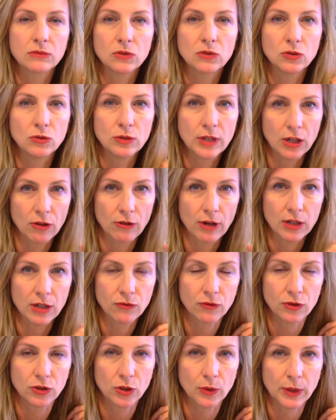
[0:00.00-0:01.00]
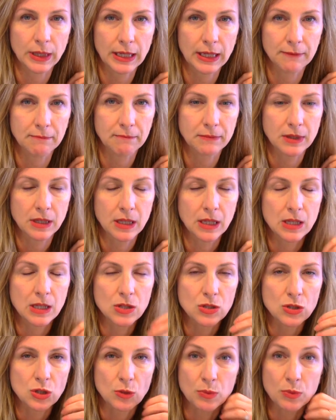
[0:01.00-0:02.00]
you get credit for doing it.
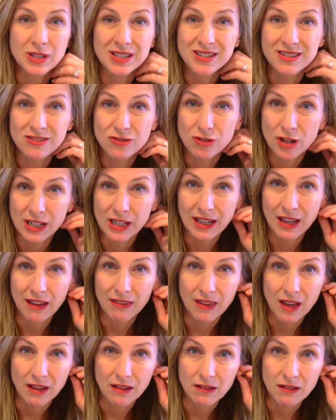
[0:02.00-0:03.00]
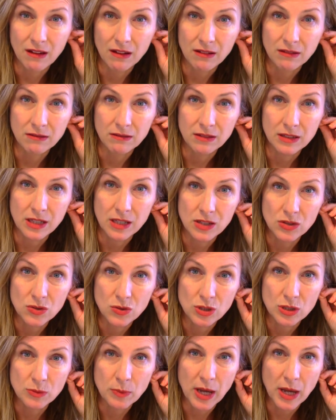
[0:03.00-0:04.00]
So please try to get that done as
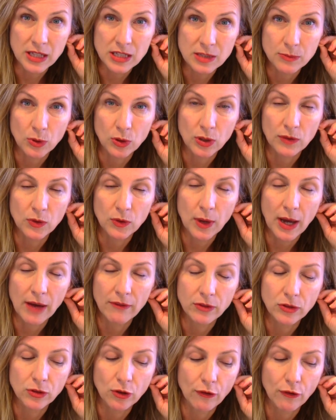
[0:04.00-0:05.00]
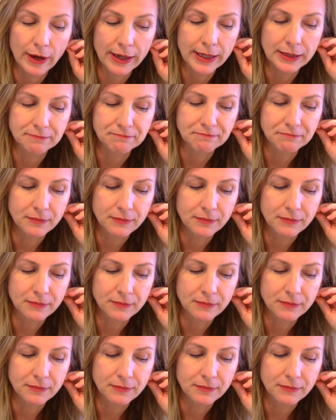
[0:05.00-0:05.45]
soon as possible if you haven't already.